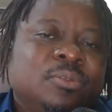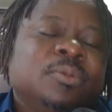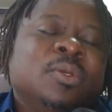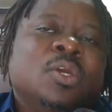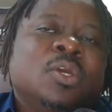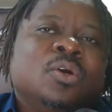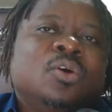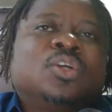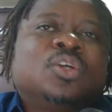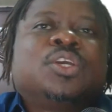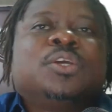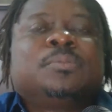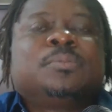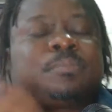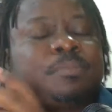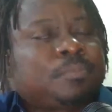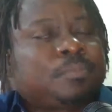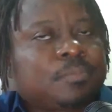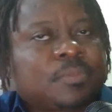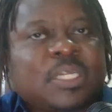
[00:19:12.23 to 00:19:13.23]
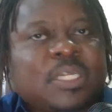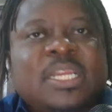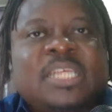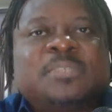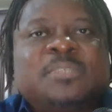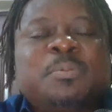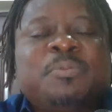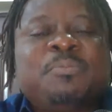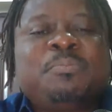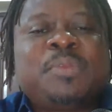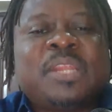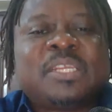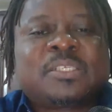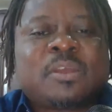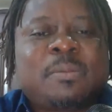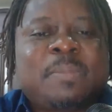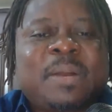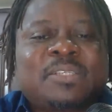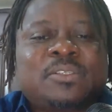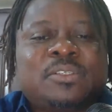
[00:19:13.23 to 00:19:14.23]
Okay, let's move. Let's
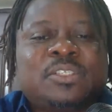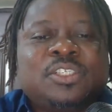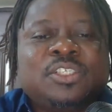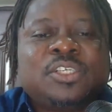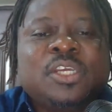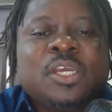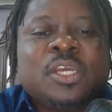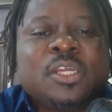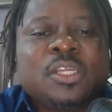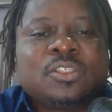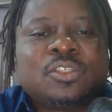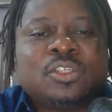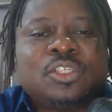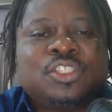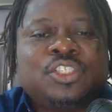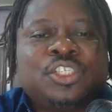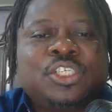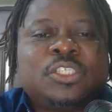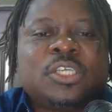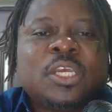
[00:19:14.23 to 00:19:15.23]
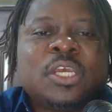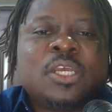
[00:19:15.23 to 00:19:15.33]
come back to the gist.